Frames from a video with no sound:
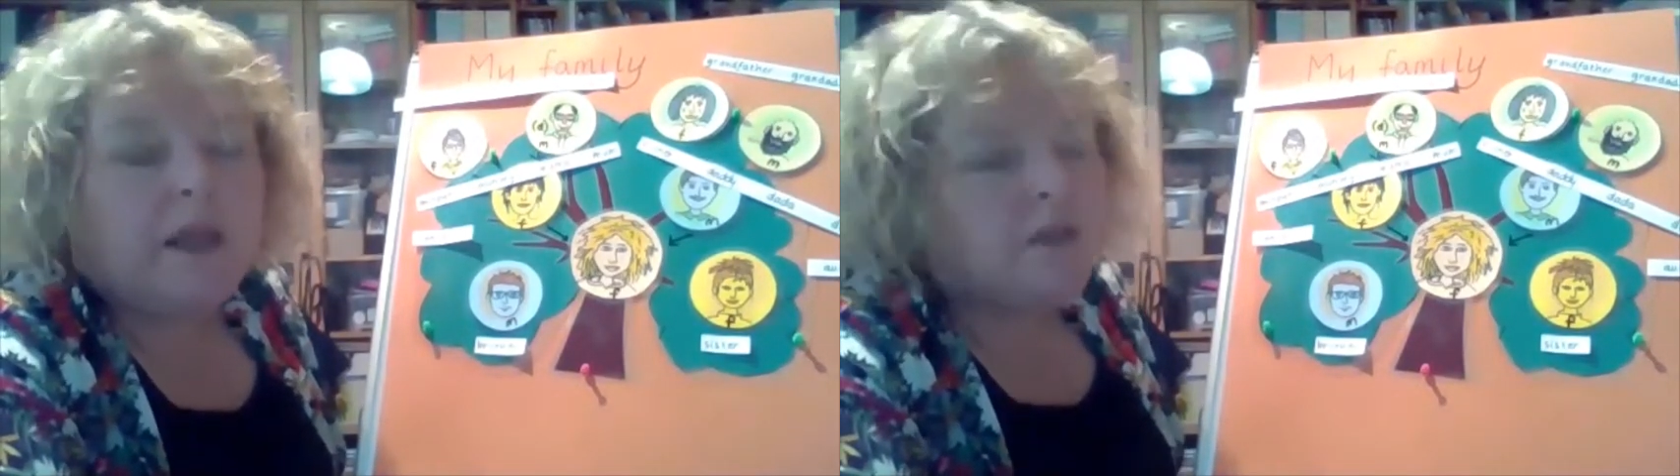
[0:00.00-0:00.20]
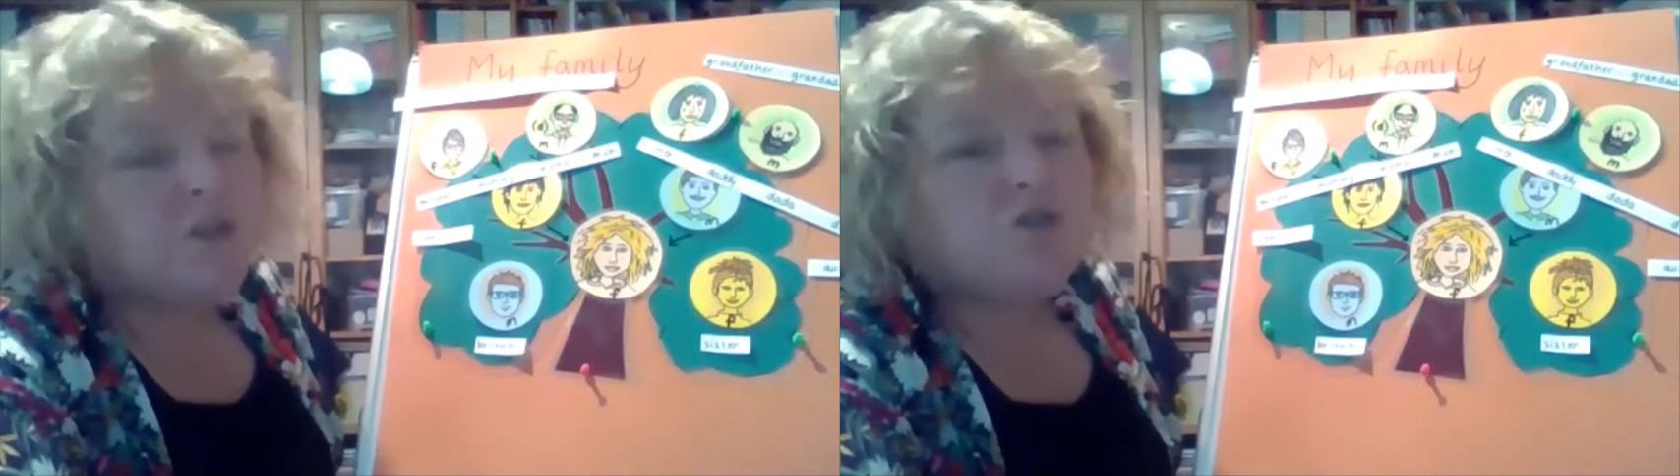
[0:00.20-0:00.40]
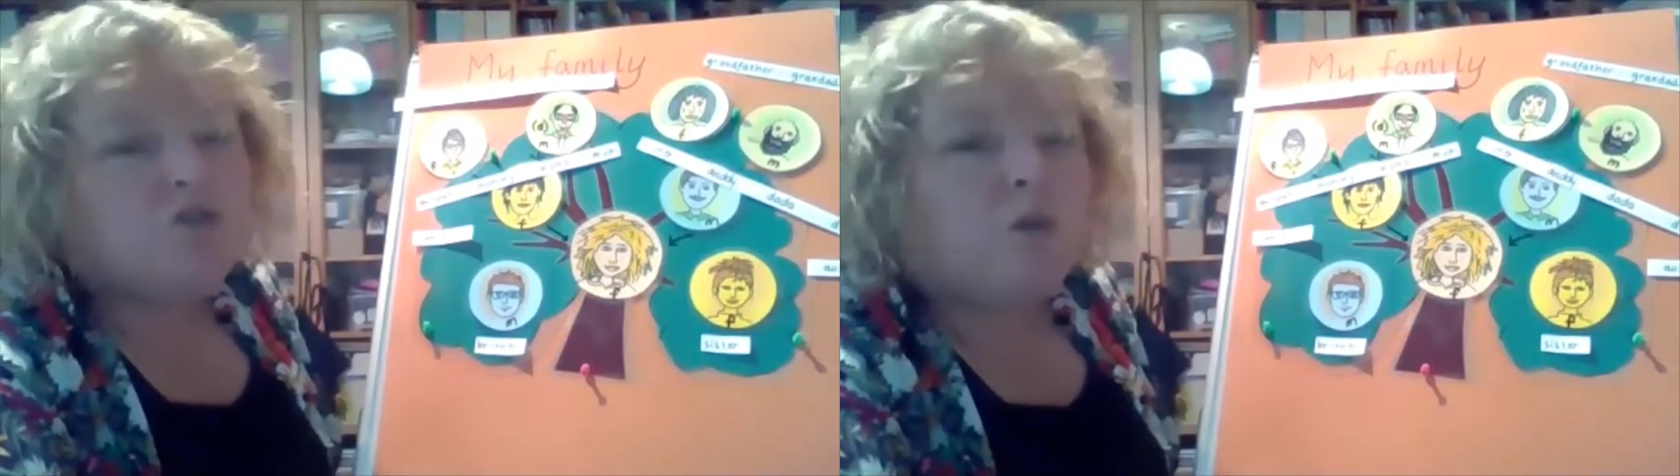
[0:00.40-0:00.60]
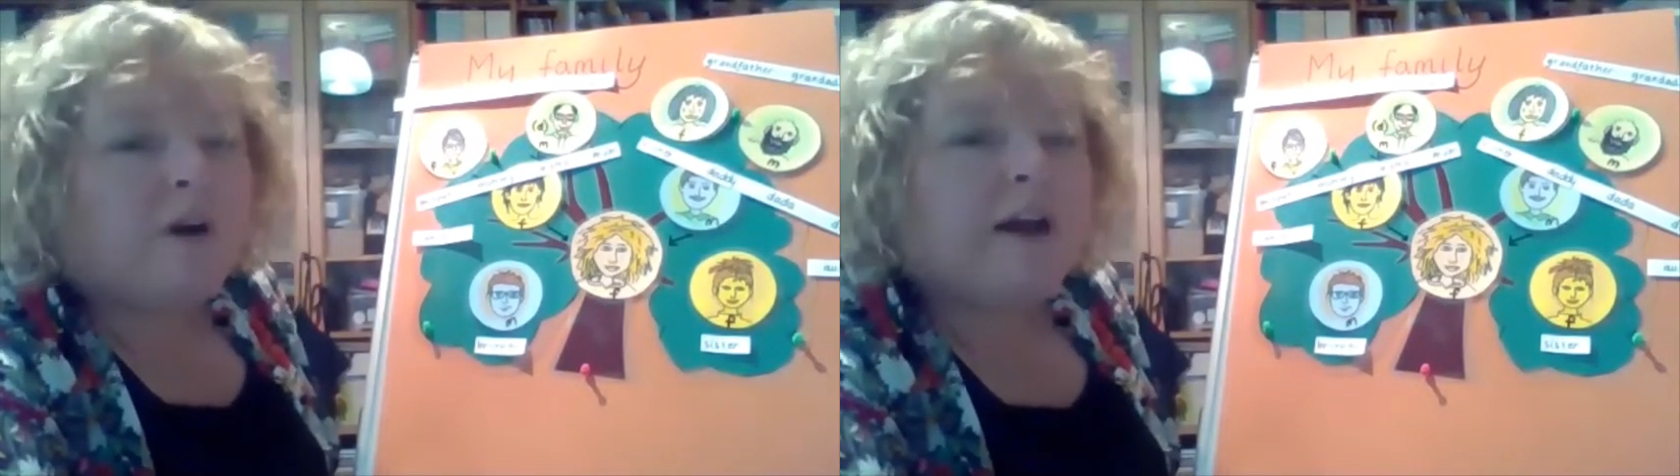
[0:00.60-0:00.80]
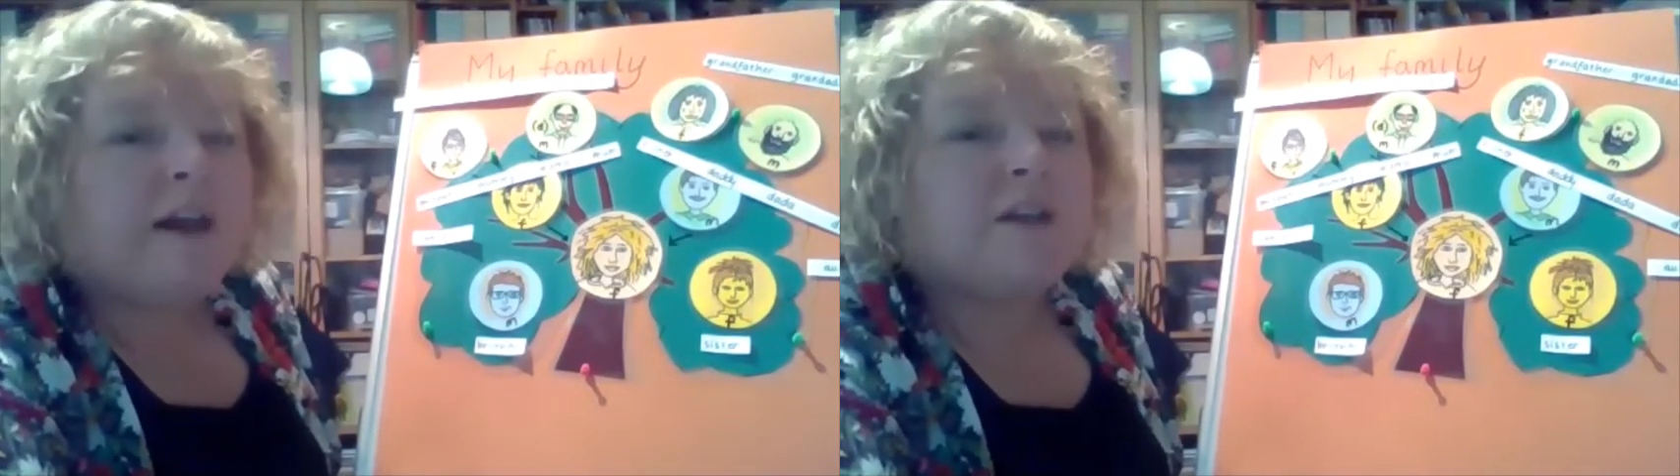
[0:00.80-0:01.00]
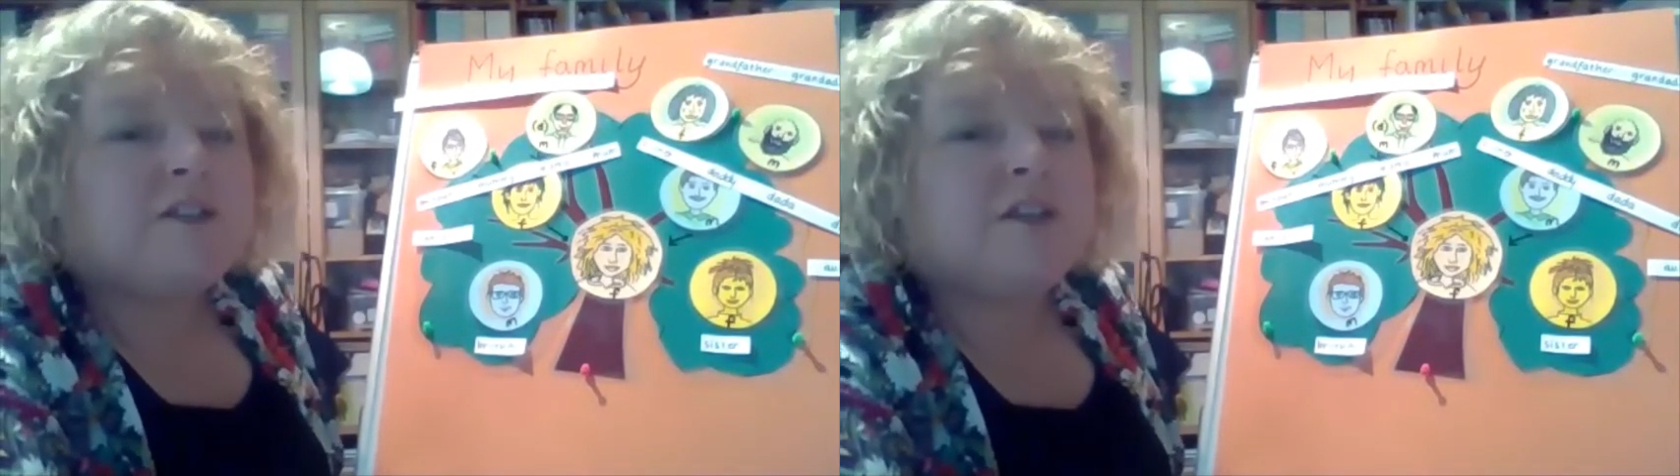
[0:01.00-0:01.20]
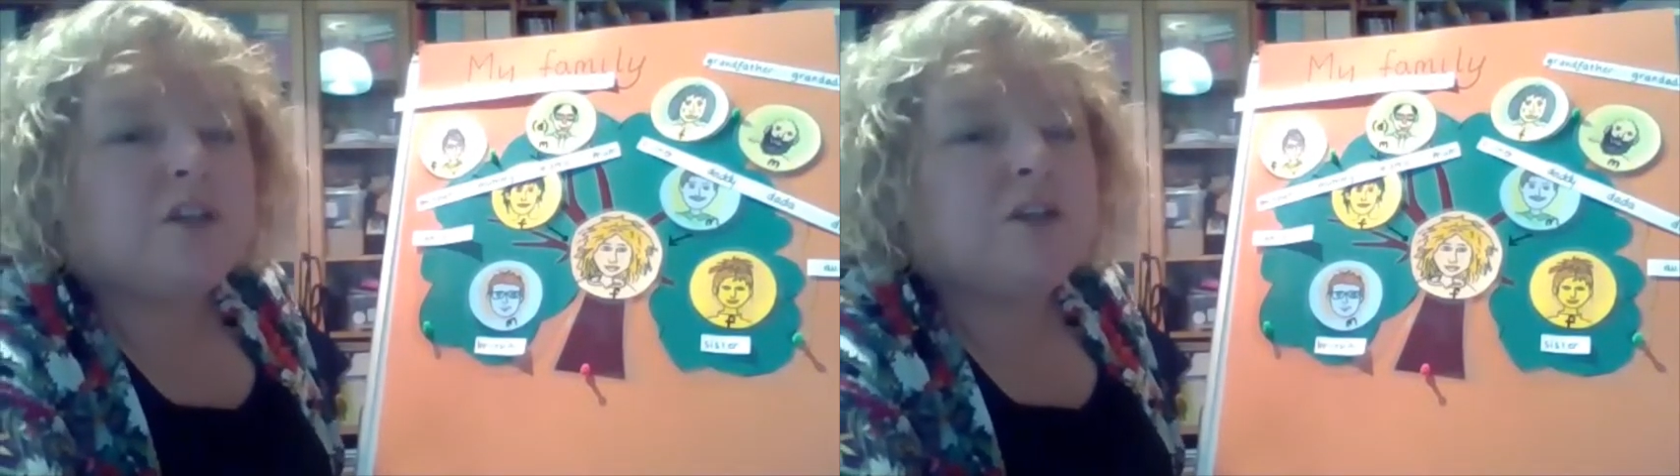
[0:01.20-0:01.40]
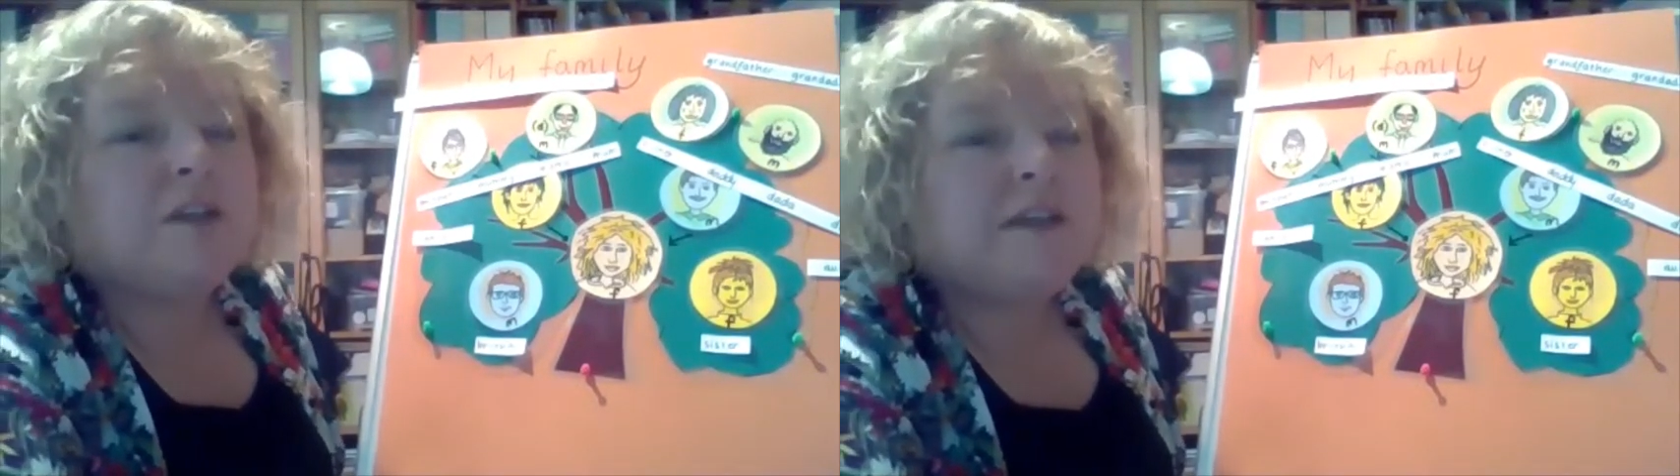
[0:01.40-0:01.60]
So try to
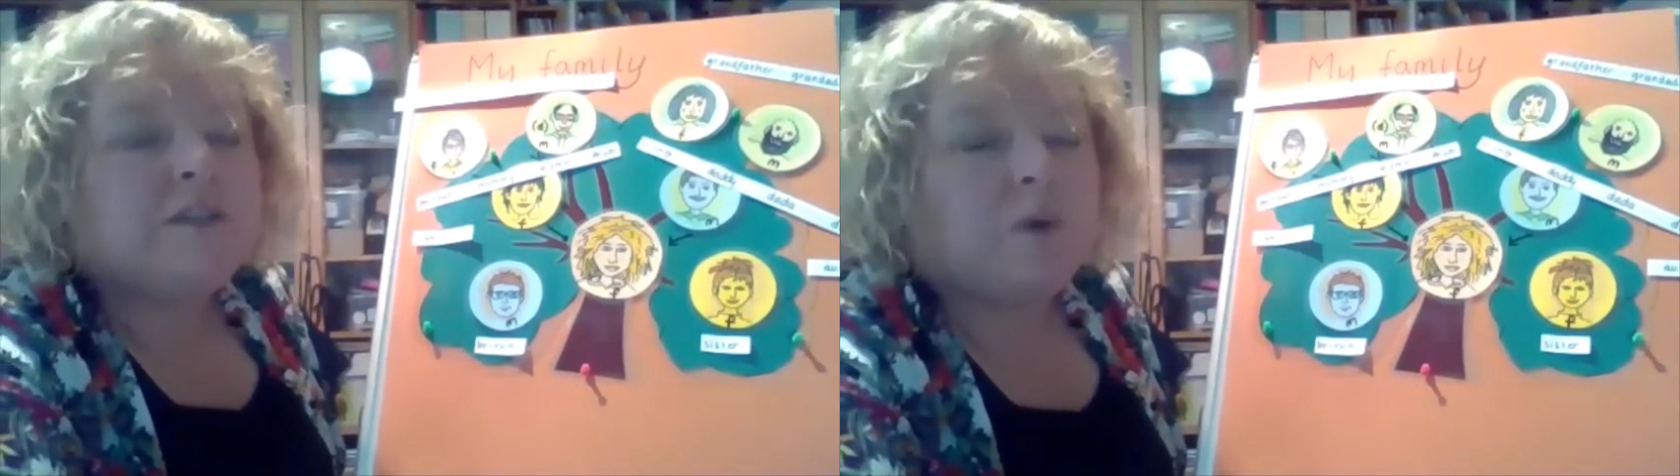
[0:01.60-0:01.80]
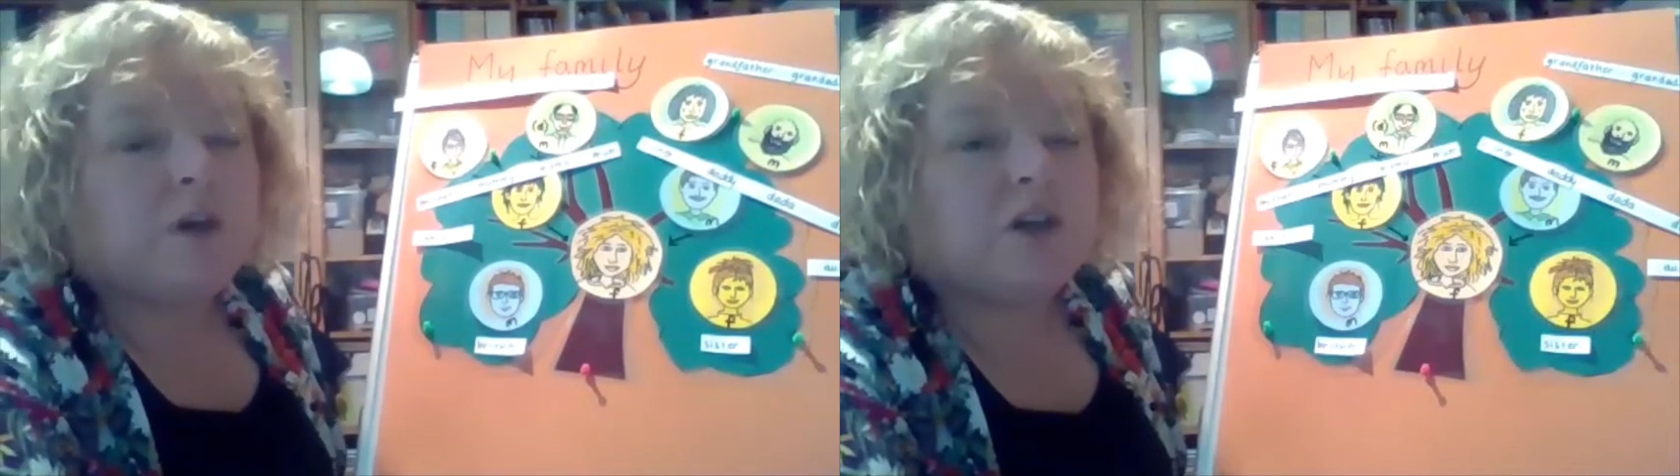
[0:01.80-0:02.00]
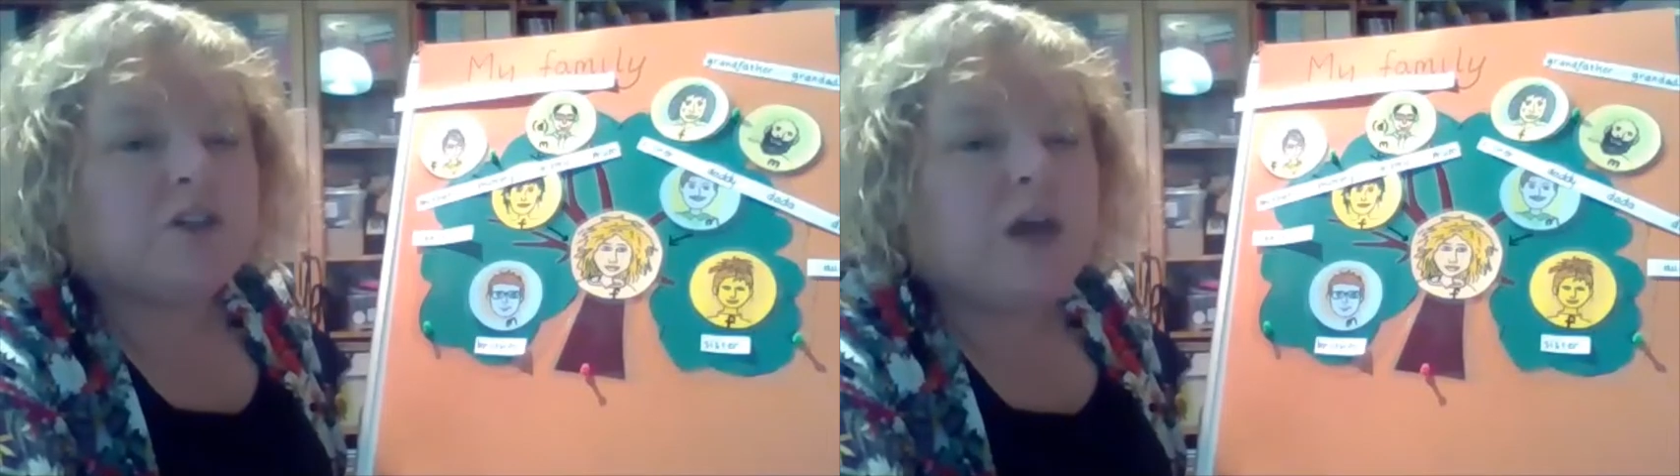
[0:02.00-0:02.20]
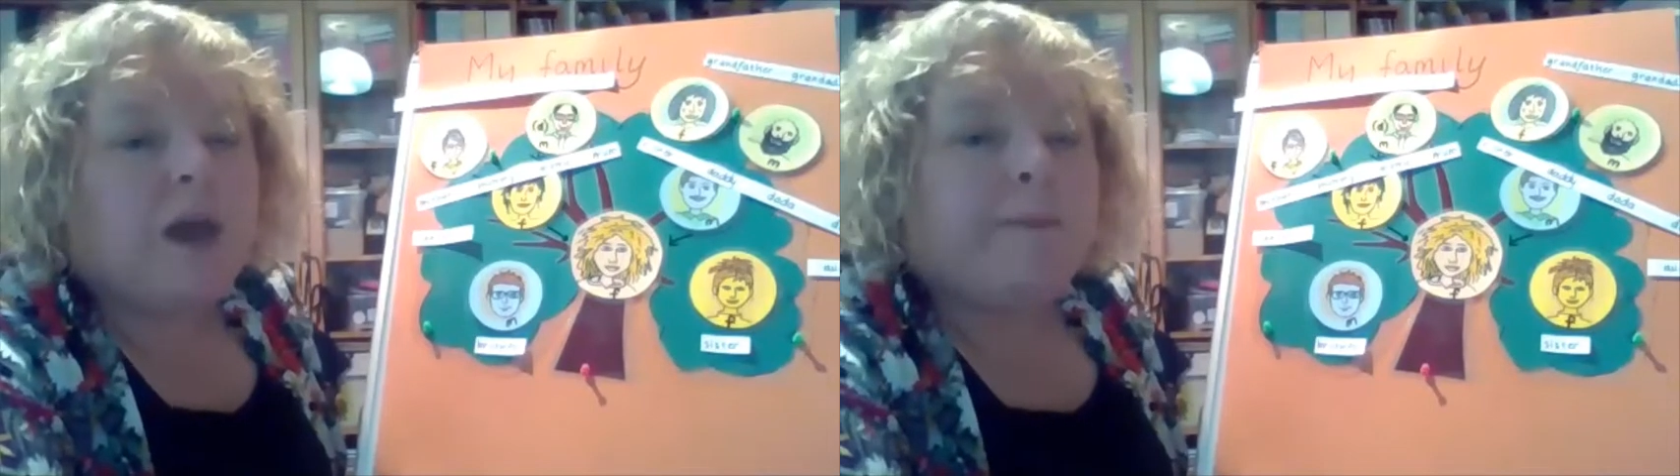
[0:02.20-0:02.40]
learn these words